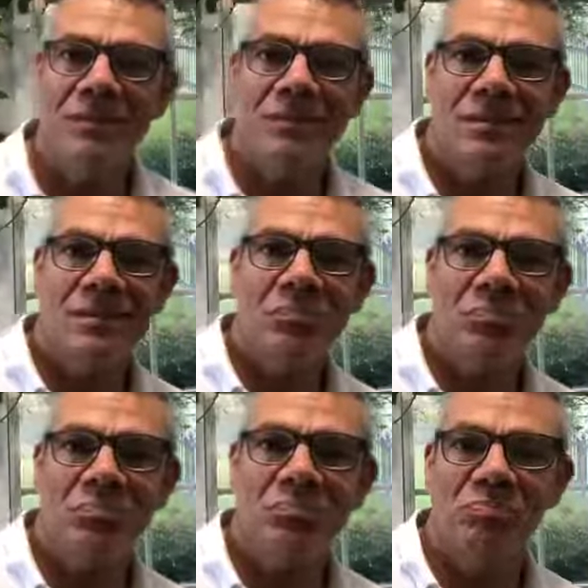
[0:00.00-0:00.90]

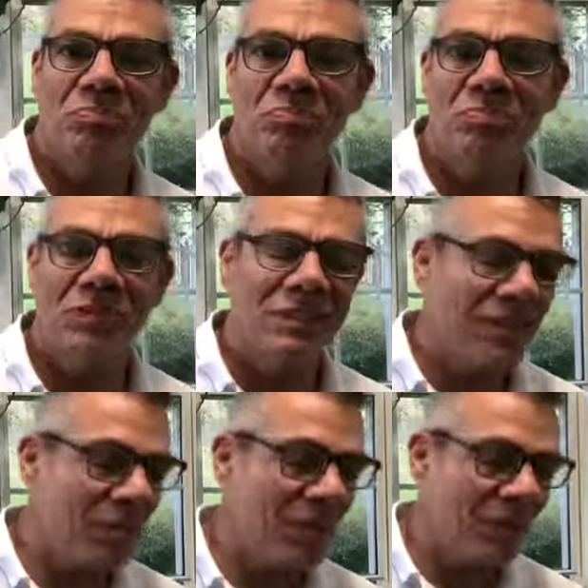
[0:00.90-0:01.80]

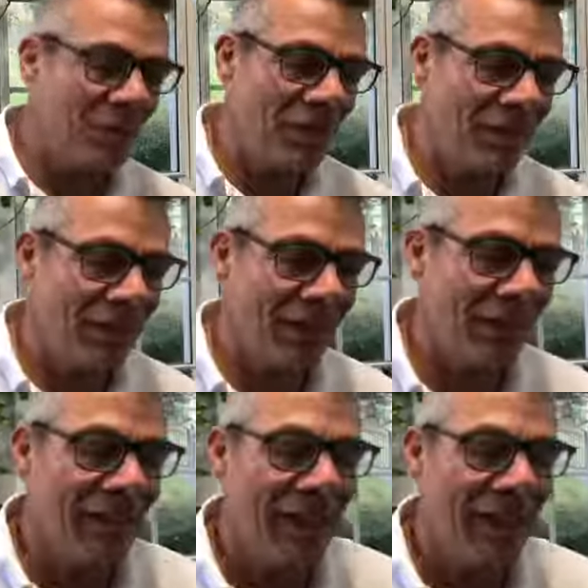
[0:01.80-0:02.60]
step out of my thinking.